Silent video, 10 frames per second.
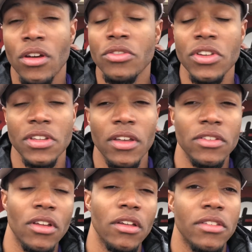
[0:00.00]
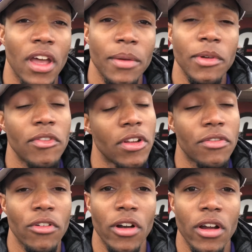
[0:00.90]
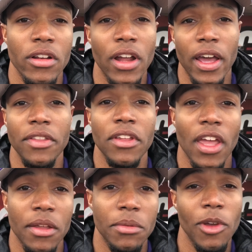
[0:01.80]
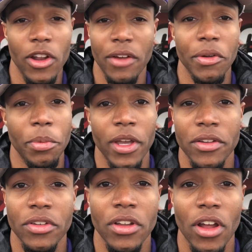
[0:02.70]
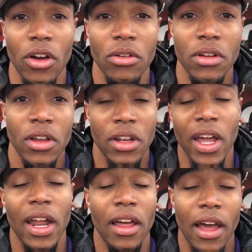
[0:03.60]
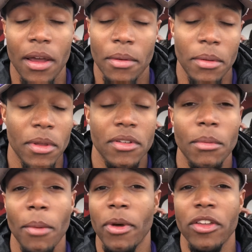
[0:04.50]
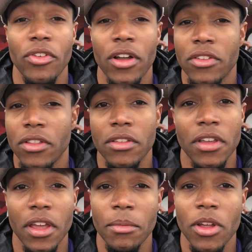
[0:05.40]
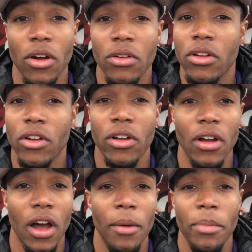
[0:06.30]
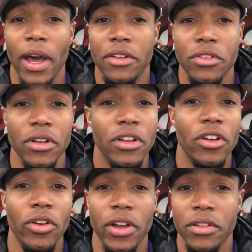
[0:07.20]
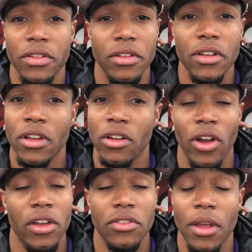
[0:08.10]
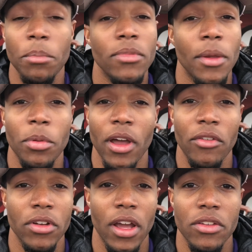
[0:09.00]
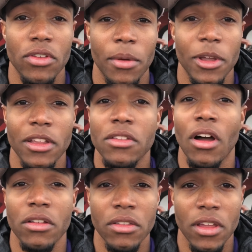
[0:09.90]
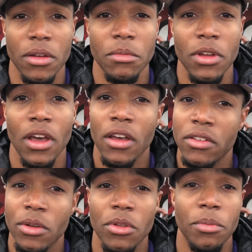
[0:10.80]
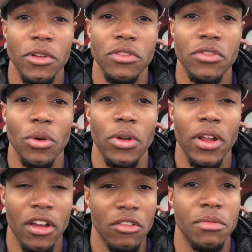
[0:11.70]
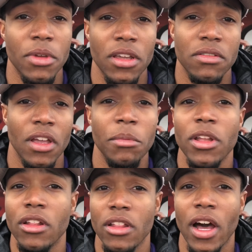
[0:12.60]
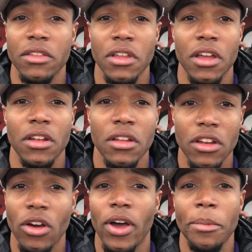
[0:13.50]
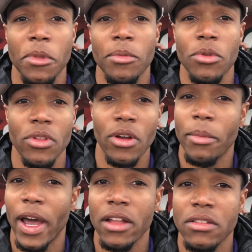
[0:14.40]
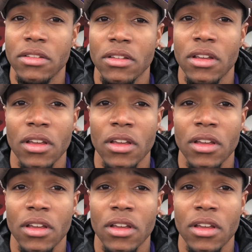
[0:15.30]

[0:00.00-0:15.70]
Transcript: Coach Lee tells us all the time, even if we're not in the game, to be on every pitch, you know. And some of my best friends on the team, you know, Patrick, Chris, Grace, and they play every day, so I get to talk to them, see what the pitcher's doing. It helps me stay mentally locked in, you know, help them through their bats.